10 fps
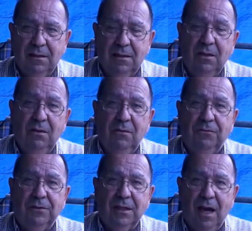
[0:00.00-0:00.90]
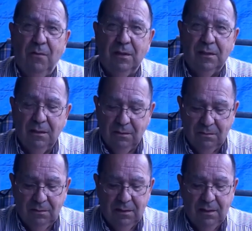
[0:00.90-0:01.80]
2 for tower 2.
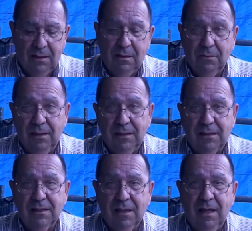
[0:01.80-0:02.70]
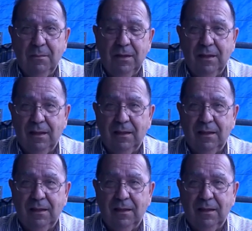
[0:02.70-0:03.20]
Well, this is going to be